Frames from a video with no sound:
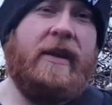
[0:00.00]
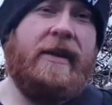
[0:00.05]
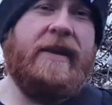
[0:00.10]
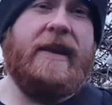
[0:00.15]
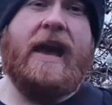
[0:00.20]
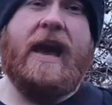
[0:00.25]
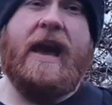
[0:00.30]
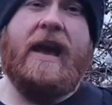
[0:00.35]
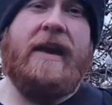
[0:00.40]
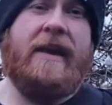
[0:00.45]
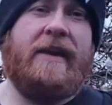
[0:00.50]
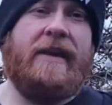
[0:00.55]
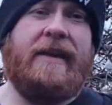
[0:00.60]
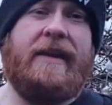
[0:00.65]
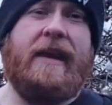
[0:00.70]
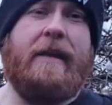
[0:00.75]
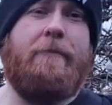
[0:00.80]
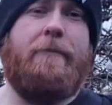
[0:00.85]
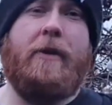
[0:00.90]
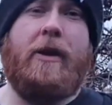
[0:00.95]
yeah,
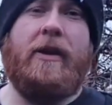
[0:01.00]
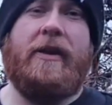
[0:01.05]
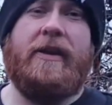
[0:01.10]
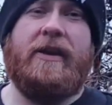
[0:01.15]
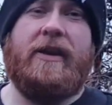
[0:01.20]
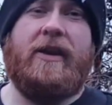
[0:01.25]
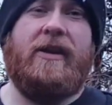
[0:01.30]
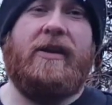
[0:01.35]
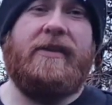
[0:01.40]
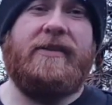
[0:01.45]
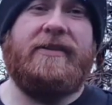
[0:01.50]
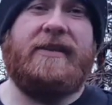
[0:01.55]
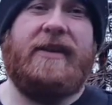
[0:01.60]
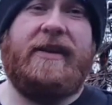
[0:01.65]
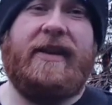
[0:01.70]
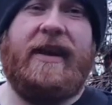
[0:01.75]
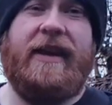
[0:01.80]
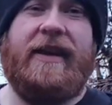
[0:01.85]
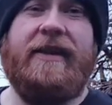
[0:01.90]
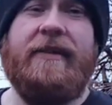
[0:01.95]
get buying guys.
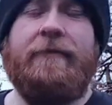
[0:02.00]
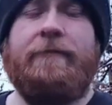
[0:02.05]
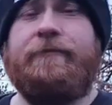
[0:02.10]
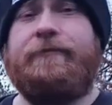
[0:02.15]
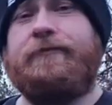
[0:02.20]
Okay,